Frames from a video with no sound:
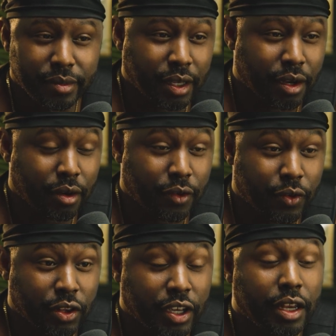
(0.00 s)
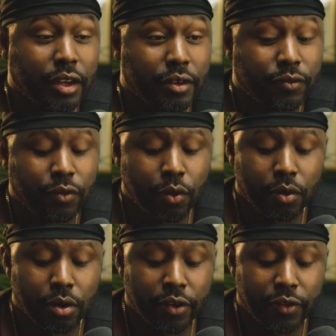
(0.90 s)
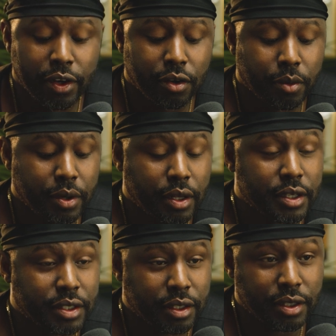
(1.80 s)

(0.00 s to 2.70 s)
if you're looking for a video to put this